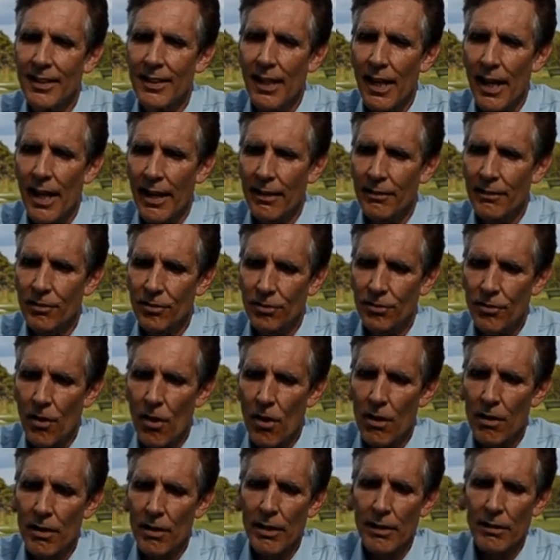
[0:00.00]
and
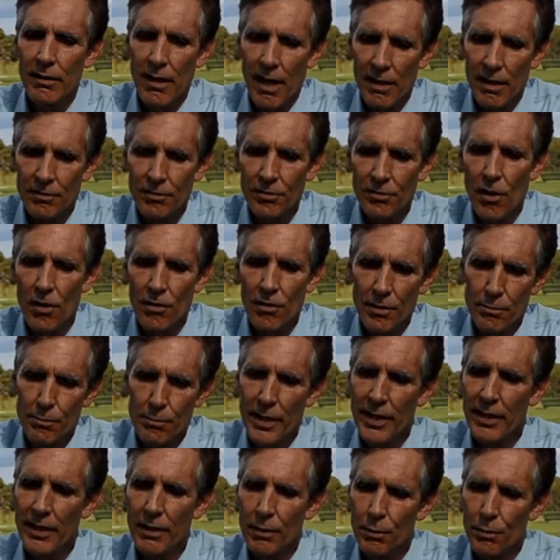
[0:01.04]
started, I started
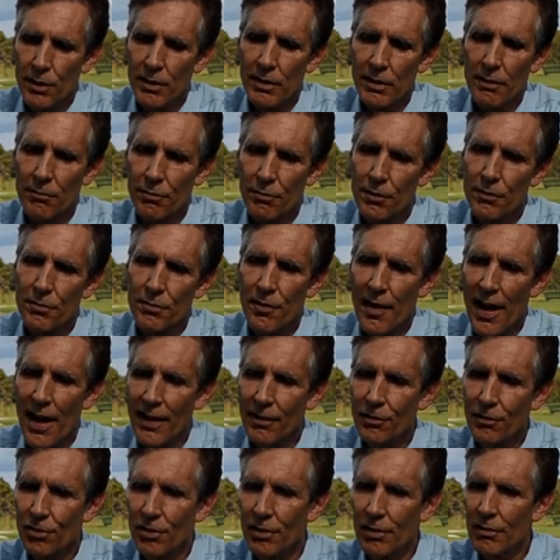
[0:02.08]
meeting with different
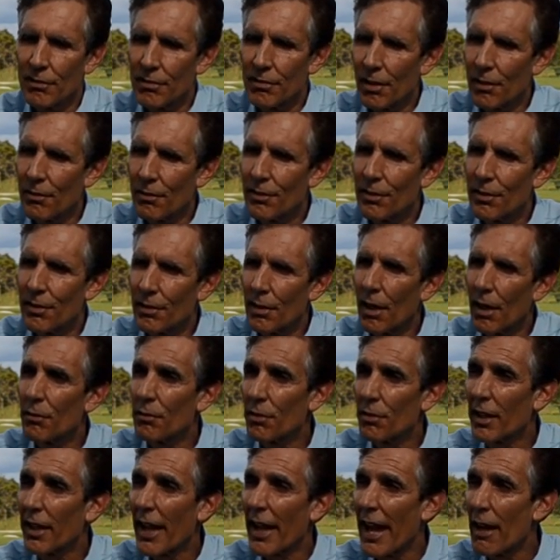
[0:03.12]
factions of, of
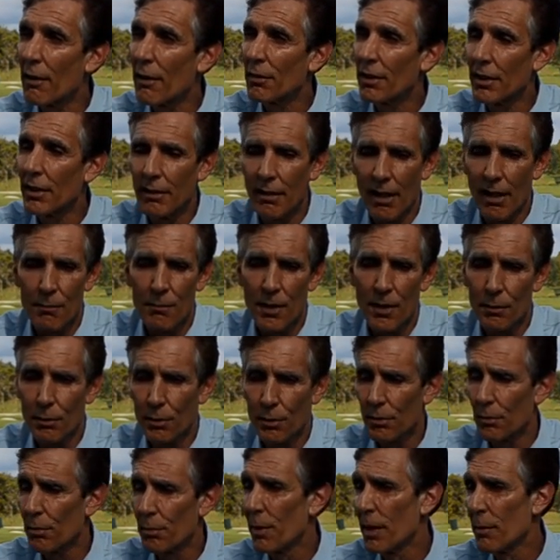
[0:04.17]
the county. I met
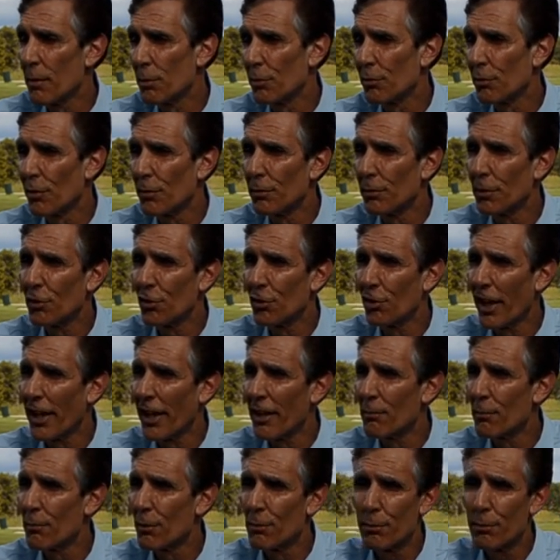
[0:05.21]
with people from the
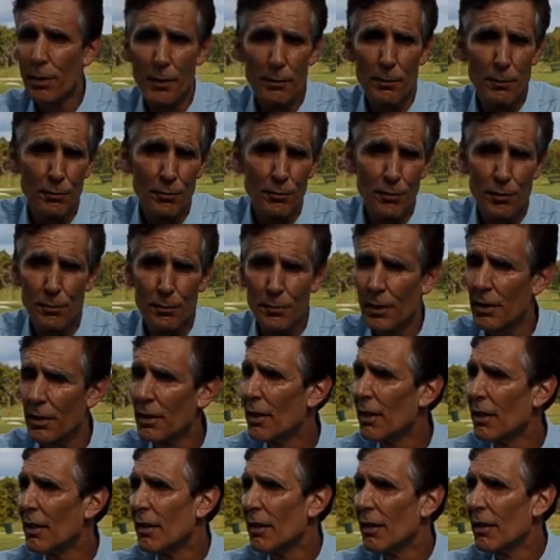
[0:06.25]
chamber, people from the
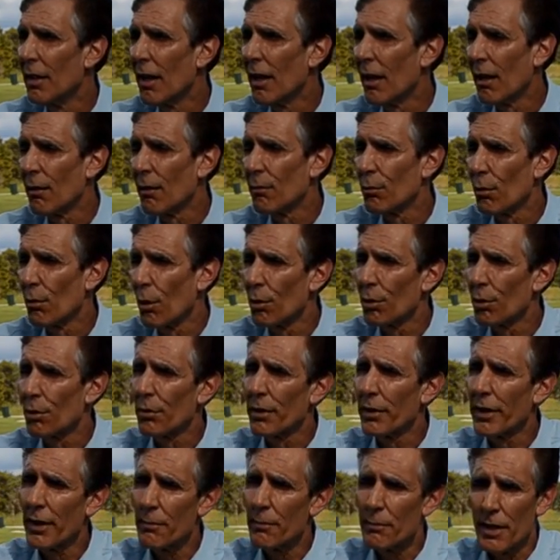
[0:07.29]
uh,
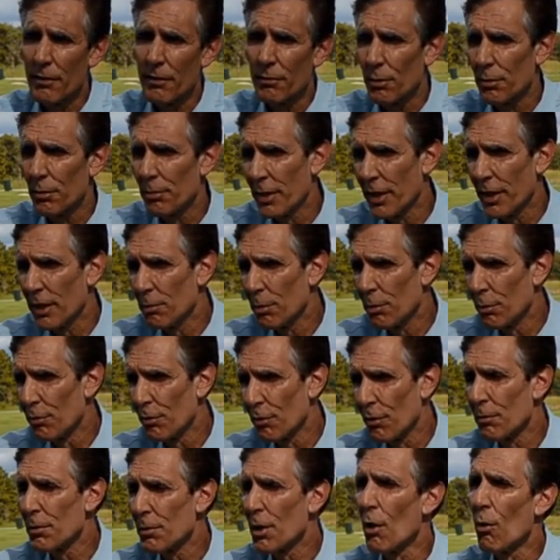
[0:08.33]
Rotary, I met with people
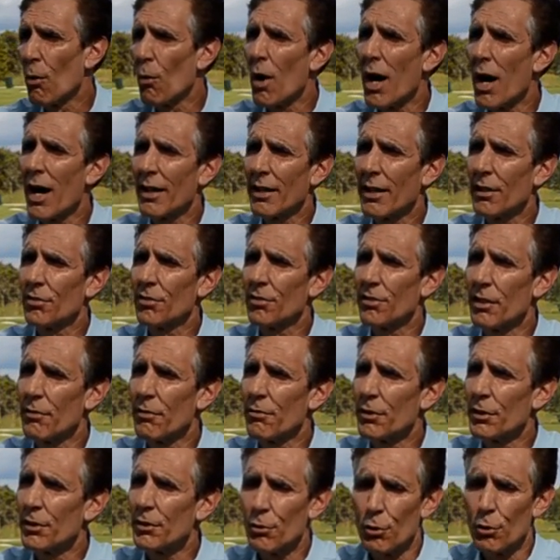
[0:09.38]
from Kiwanis,
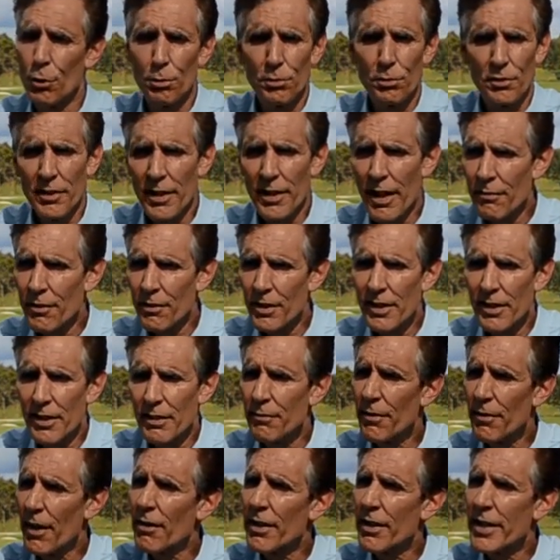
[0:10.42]
different groups. Did everything
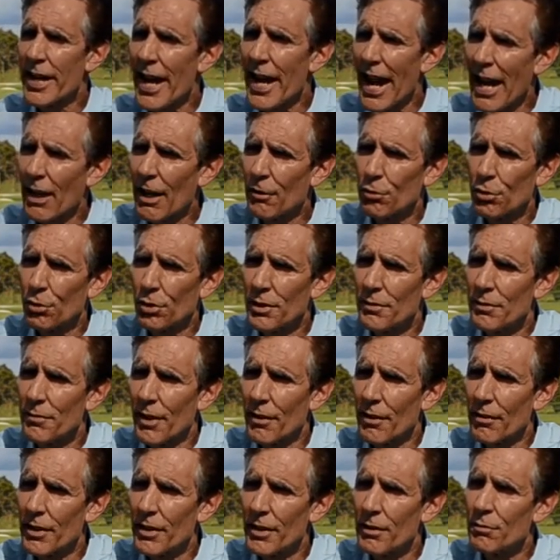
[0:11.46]
very casually,
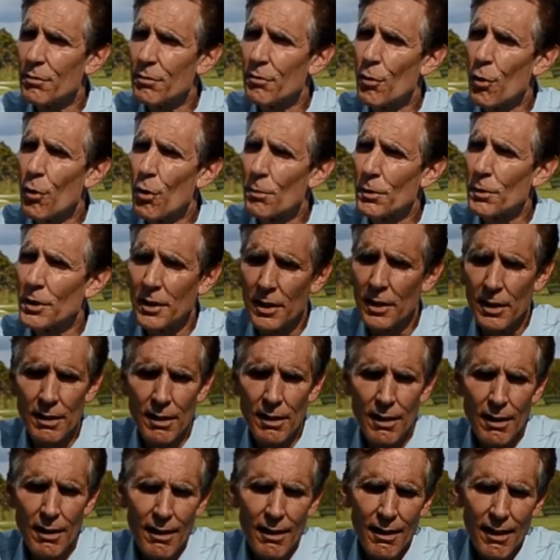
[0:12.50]
very informally.
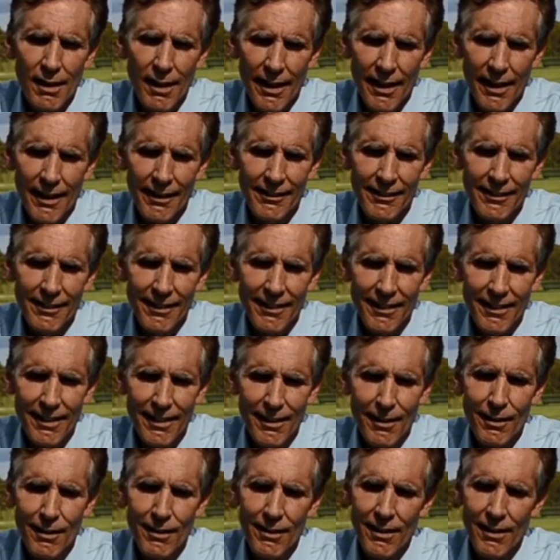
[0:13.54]
And
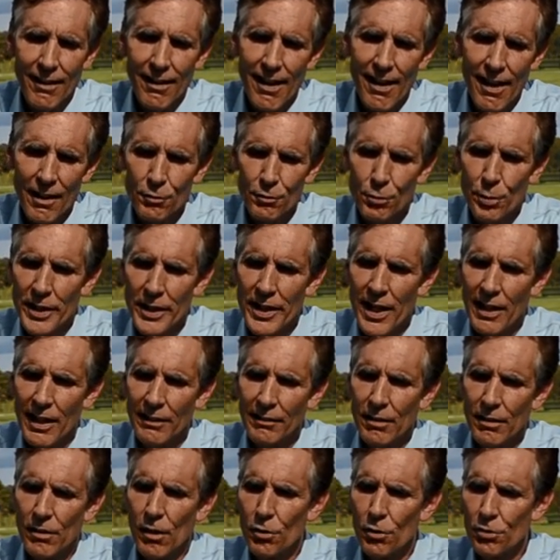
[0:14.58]
uh, as we got
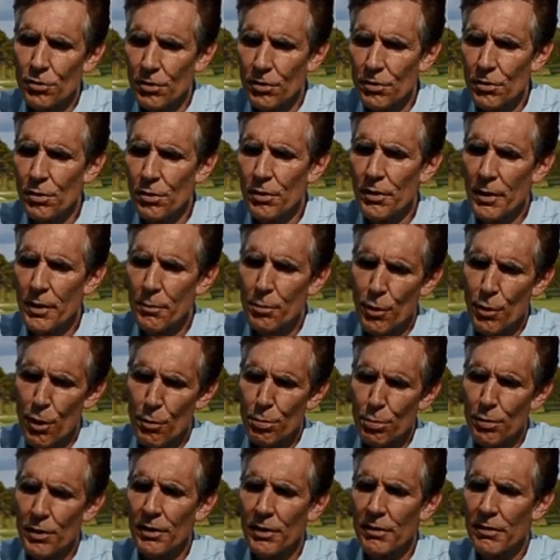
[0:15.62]
closer to the appropriate